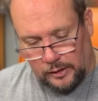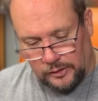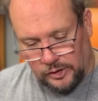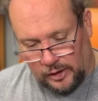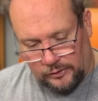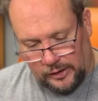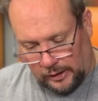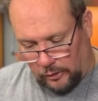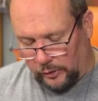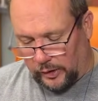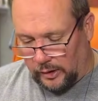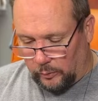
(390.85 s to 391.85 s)
soft
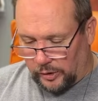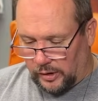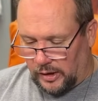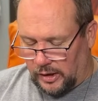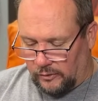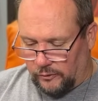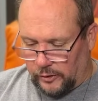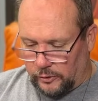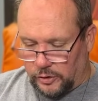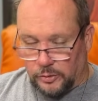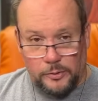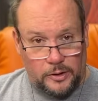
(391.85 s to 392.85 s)
tackle in with the hen
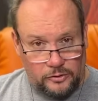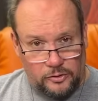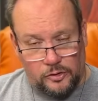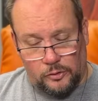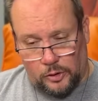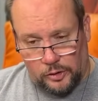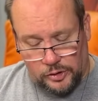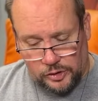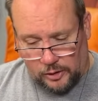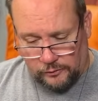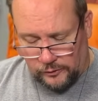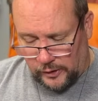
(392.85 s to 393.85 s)
feathers just because it's a large
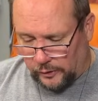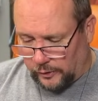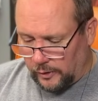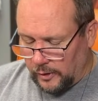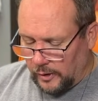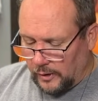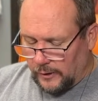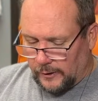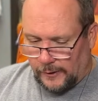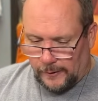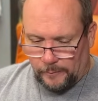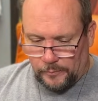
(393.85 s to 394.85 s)
soft feather.
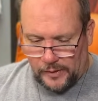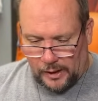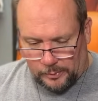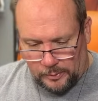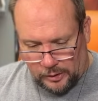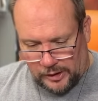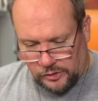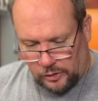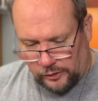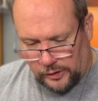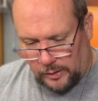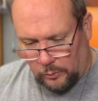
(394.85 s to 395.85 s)
Now, people ask all
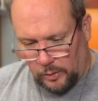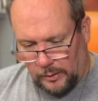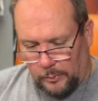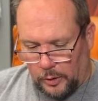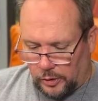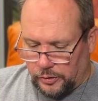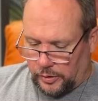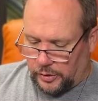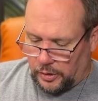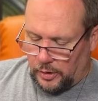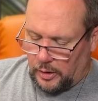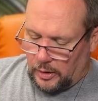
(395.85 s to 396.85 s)
the time, what about
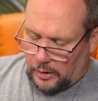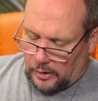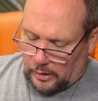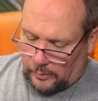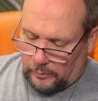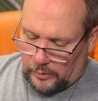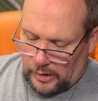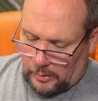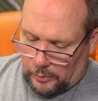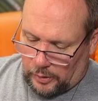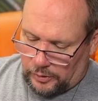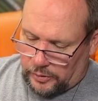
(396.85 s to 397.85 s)
partridge?
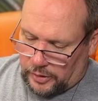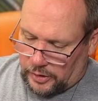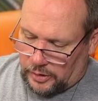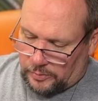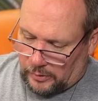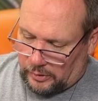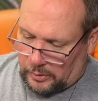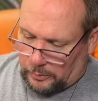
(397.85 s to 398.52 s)
And partridge is probably the